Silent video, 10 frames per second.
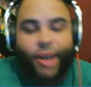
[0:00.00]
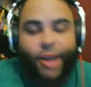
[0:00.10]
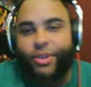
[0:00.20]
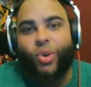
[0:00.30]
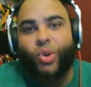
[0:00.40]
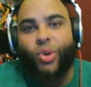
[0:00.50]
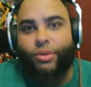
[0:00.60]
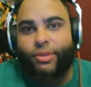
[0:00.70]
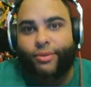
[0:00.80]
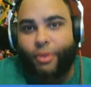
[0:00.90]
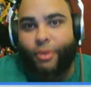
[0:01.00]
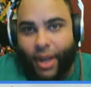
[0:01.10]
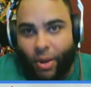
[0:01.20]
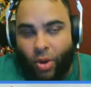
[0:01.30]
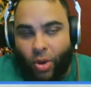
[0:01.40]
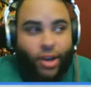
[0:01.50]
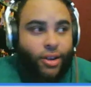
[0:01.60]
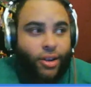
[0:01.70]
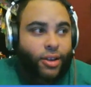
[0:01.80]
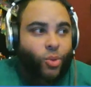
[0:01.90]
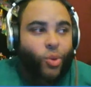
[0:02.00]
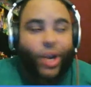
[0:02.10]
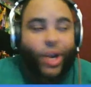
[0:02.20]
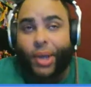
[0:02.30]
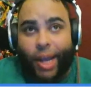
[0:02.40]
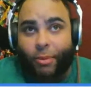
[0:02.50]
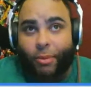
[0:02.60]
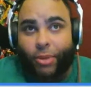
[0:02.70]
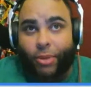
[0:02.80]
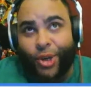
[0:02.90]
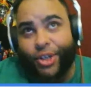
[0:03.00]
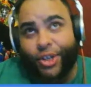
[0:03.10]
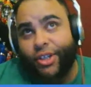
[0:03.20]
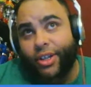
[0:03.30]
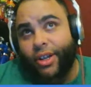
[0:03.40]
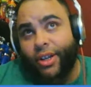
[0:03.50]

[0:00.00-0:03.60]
I was sold from day one without gameplay footage.